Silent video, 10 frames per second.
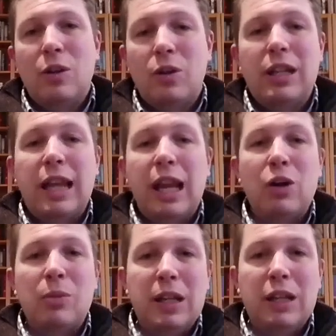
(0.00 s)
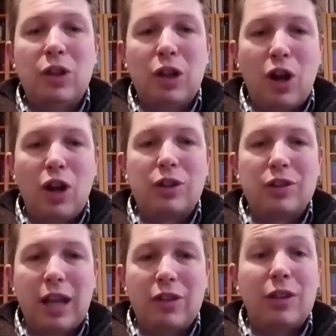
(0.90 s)
what are the inherent means that
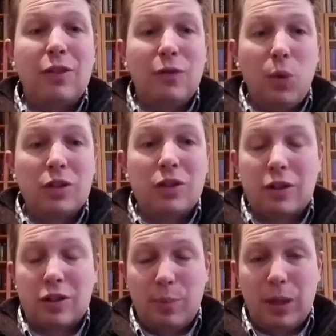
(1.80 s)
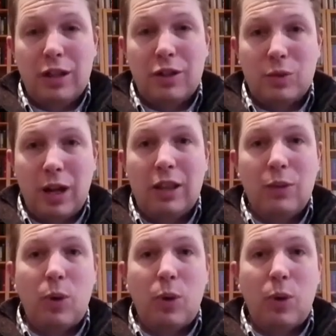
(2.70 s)
Congress has to enforce their subpoenas, right?